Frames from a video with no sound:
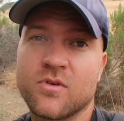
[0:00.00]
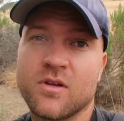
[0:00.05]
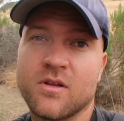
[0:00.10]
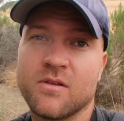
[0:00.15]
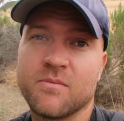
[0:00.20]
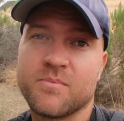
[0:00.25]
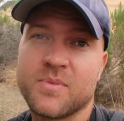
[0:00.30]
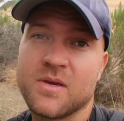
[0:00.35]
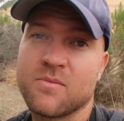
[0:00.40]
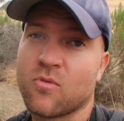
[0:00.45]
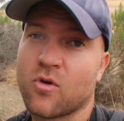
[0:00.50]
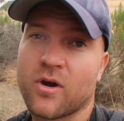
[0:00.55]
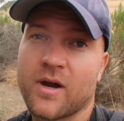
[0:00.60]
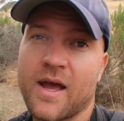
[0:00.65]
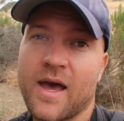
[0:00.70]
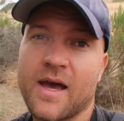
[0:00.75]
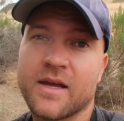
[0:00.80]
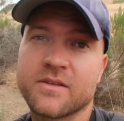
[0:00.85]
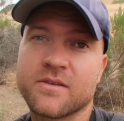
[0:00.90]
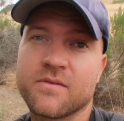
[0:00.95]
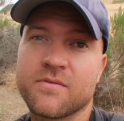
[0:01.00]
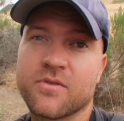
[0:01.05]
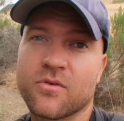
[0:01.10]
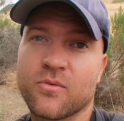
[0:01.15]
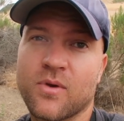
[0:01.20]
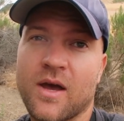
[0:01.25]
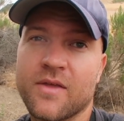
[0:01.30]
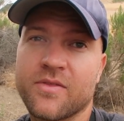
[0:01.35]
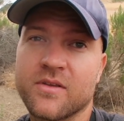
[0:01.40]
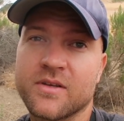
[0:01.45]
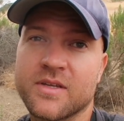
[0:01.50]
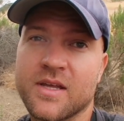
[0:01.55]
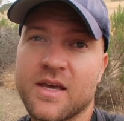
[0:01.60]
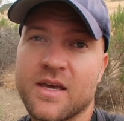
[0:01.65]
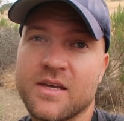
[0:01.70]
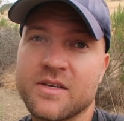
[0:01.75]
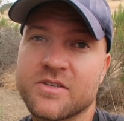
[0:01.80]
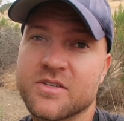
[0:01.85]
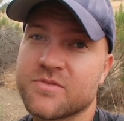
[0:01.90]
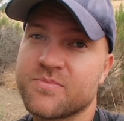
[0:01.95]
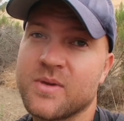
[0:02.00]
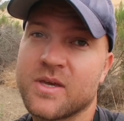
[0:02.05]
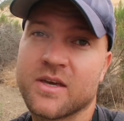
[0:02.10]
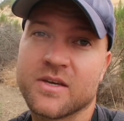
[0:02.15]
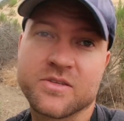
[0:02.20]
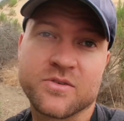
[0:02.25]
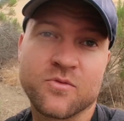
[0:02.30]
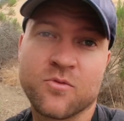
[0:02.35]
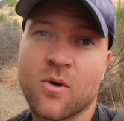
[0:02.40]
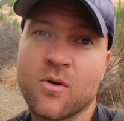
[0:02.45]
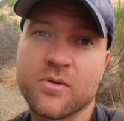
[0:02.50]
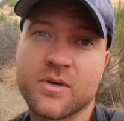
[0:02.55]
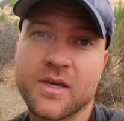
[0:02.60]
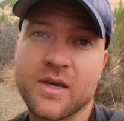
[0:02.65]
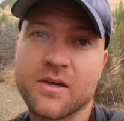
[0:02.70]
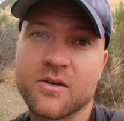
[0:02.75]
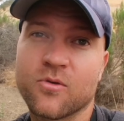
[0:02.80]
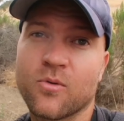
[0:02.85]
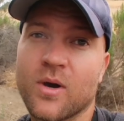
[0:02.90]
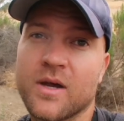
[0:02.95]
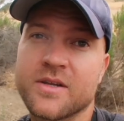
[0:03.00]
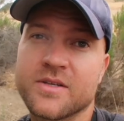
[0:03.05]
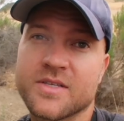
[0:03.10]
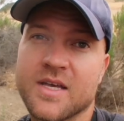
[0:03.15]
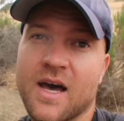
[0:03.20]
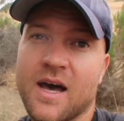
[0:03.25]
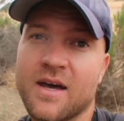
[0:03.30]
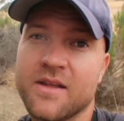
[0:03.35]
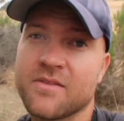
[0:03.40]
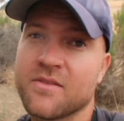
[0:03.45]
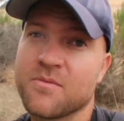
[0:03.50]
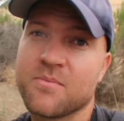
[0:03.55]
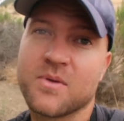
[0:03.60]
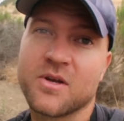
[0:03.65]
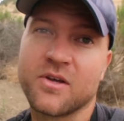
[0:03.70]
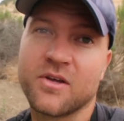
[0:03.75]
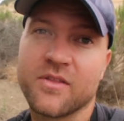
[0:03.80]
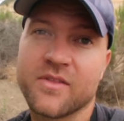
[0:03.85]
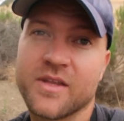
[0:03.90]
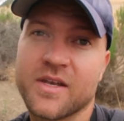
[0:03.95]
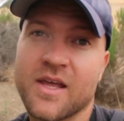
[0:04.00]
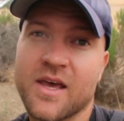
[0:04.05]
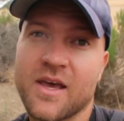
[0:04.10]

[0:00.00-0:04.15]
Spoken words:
will be more active throughout the day just because it won't get quite as hot in the middle of the